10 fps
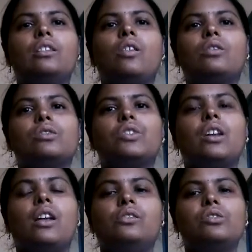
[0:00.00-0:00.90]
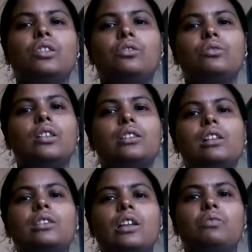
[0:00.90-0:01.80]
the oxygen enters into the
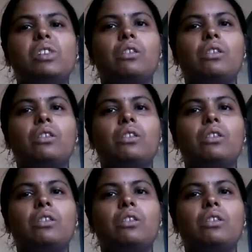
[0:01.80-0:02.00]
cells. It will